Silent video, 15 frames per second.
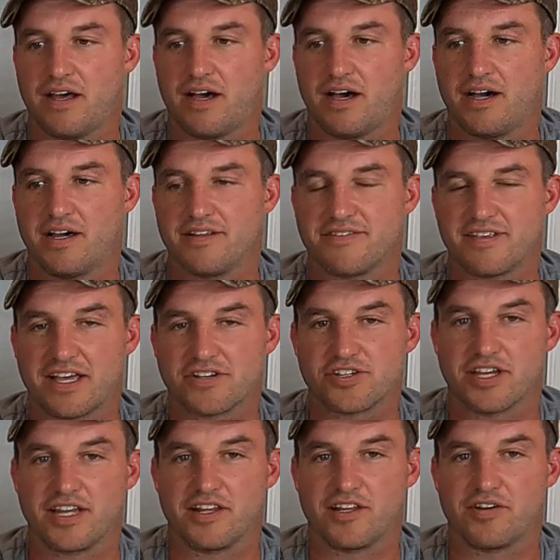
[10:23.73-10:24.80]
Uh, it's
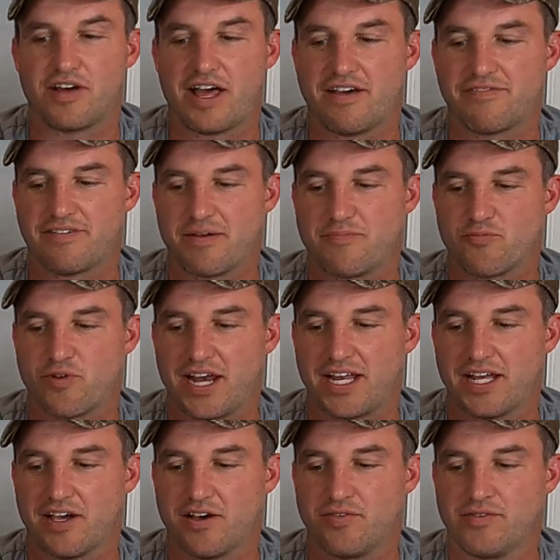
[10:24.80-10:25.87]
actually a little FM
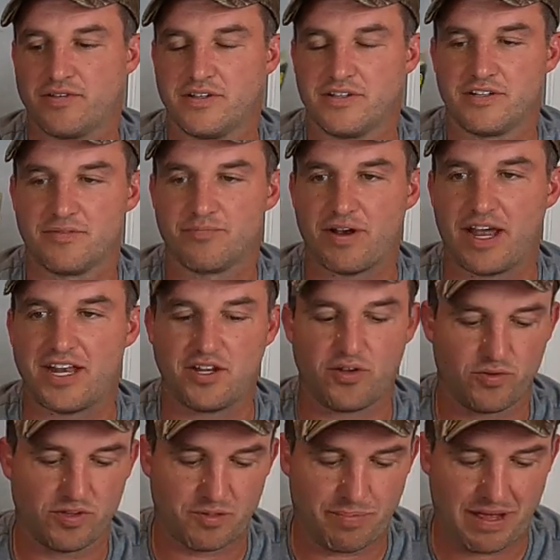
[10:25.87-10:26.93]
radio, brand
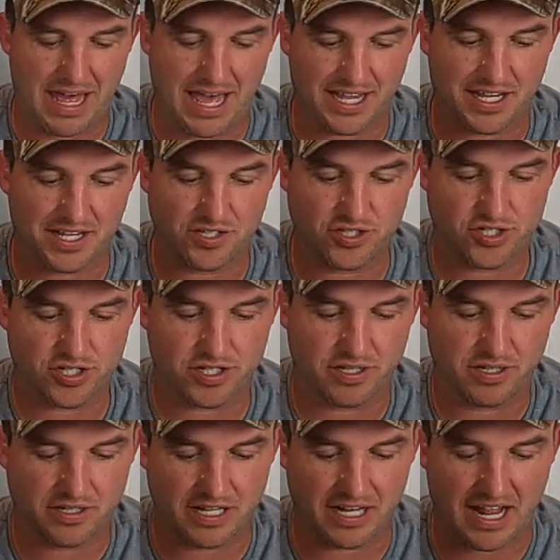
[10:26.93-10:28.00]
new in the package.
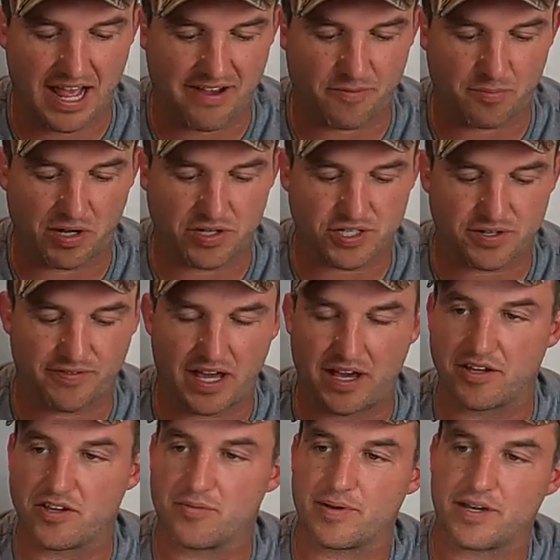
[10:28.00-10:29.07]
Didn't have a bunch of
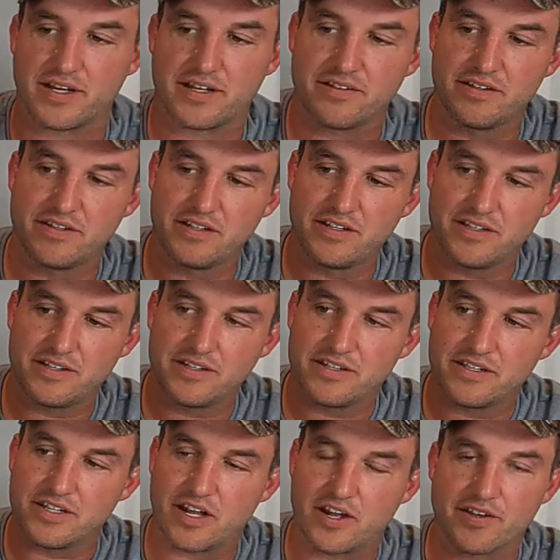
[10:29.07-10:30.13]
value, but
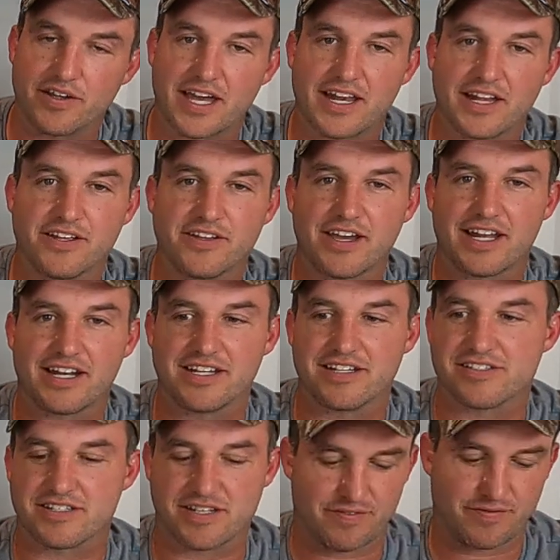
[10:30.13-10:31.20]
you know you gotta you gotta
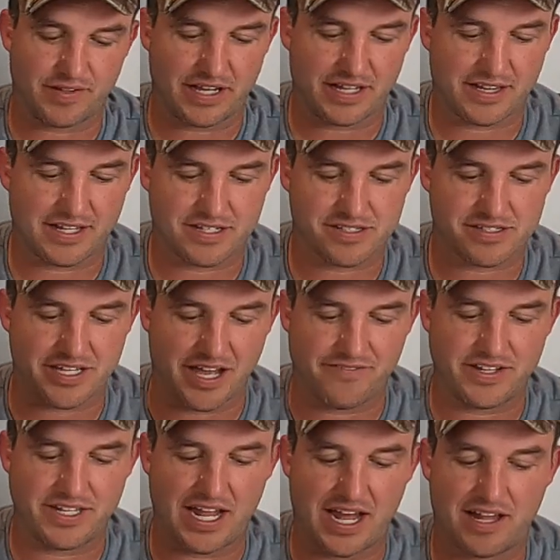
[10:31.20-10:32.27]
list stuff like this.
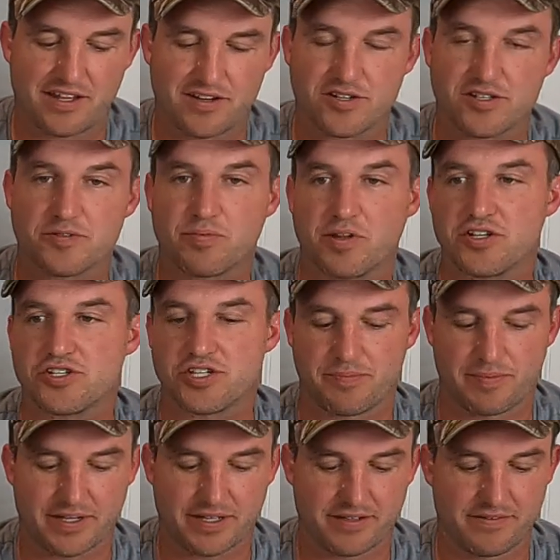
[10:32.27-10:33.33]
Seven dollars plus
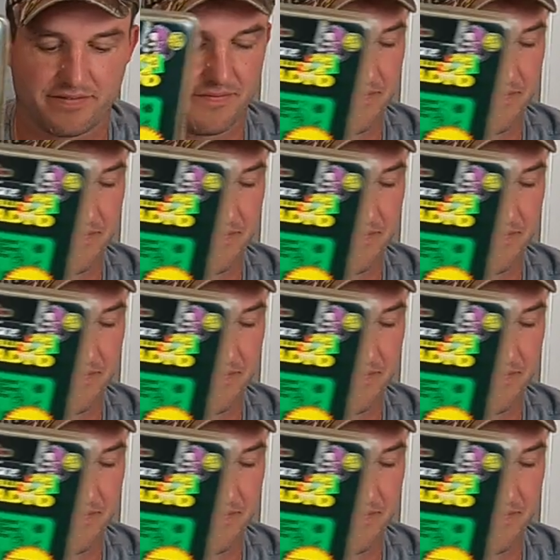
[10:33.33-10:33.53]
shipping.